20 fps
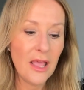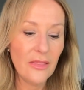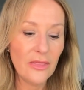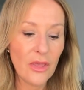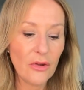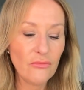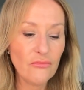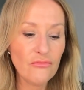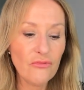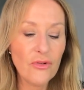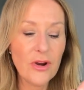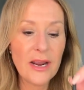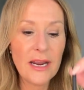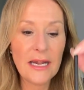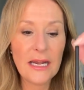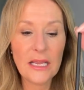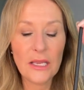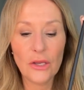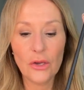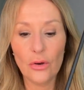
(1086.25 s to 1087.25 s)
They're
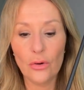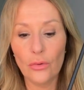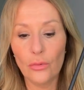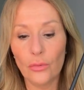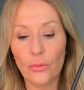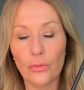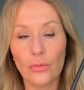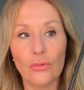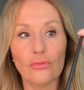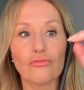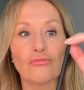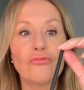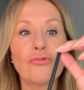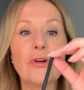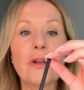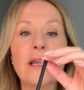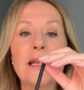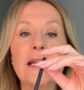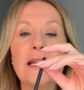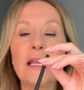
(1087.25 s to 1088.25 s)
really cool,
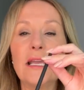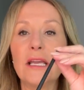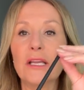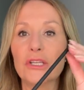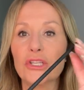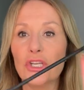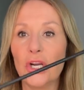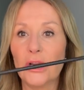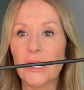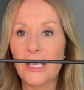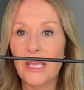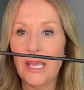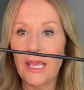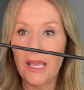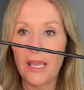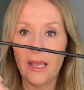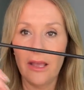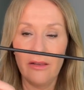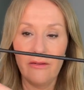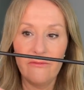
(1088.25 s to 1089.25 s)
really
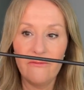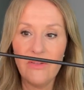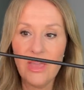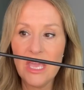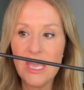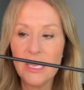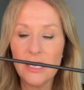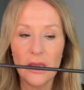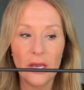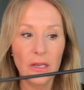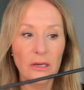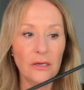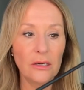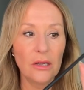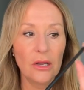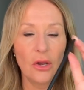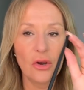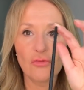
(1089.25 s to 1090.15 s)
chunky, vegan,